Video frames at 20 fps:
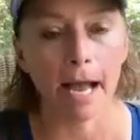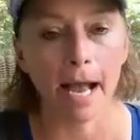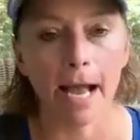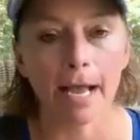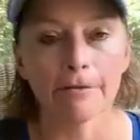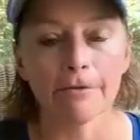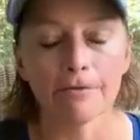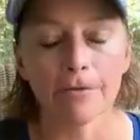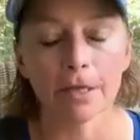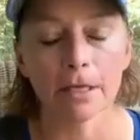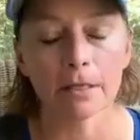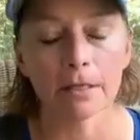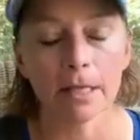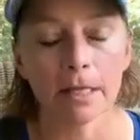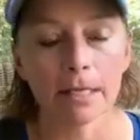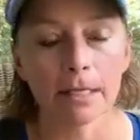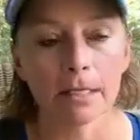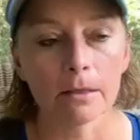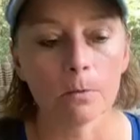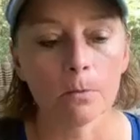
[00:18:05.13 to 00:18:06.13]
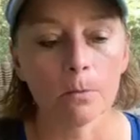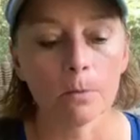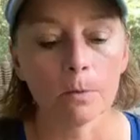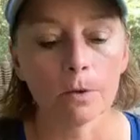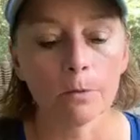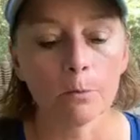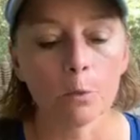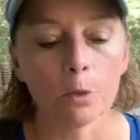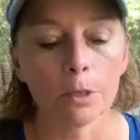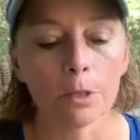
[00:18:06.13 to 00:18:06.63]
I think like when
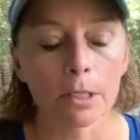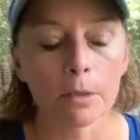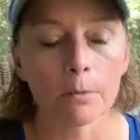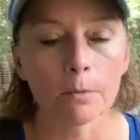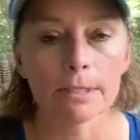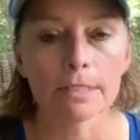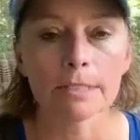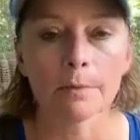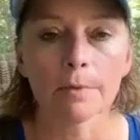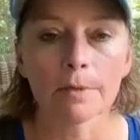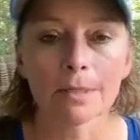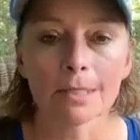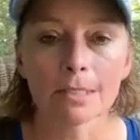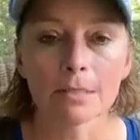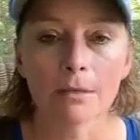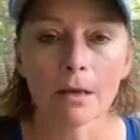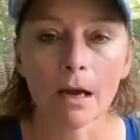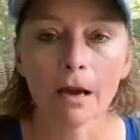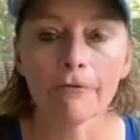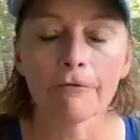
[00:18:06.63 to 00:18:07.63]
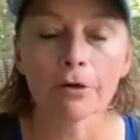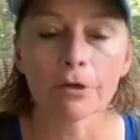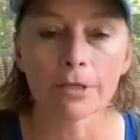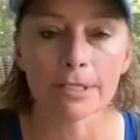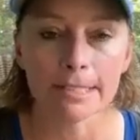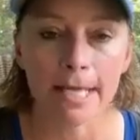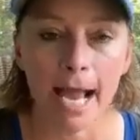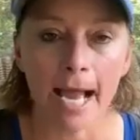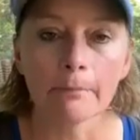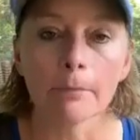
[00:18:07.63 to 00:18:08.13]
we're working with somebody that's a
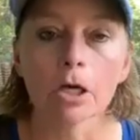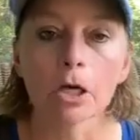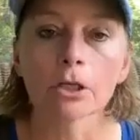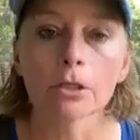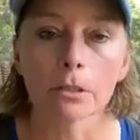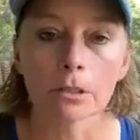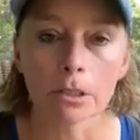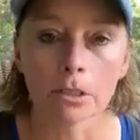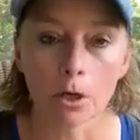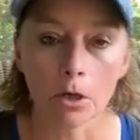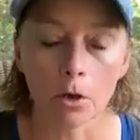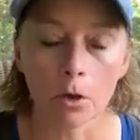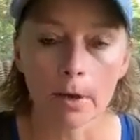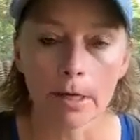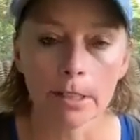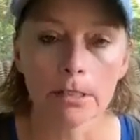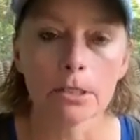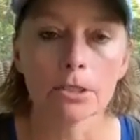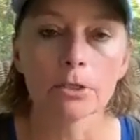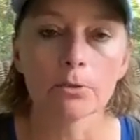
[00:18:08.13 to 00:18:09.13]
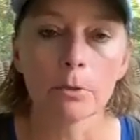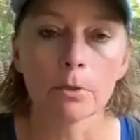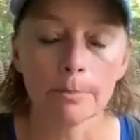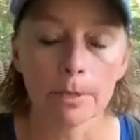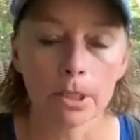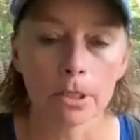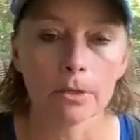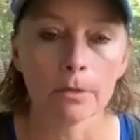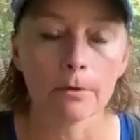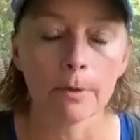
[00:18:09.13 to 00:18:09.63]
first timer, going to do a
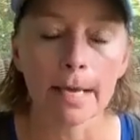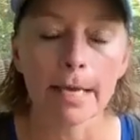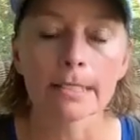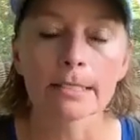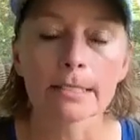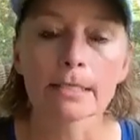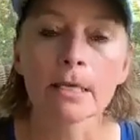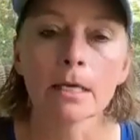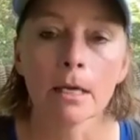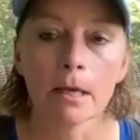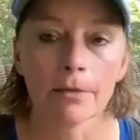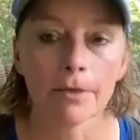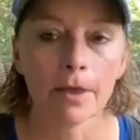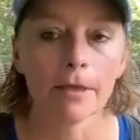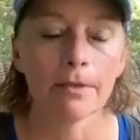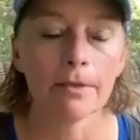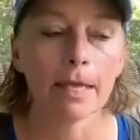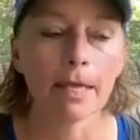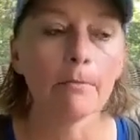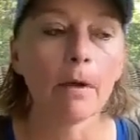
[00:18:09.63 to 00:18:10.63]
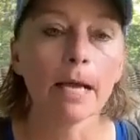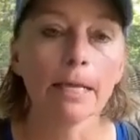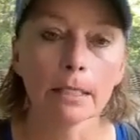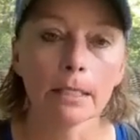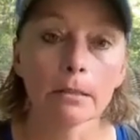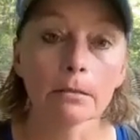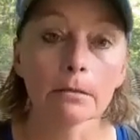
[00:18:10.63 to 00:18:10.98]
bigger race, then they might need a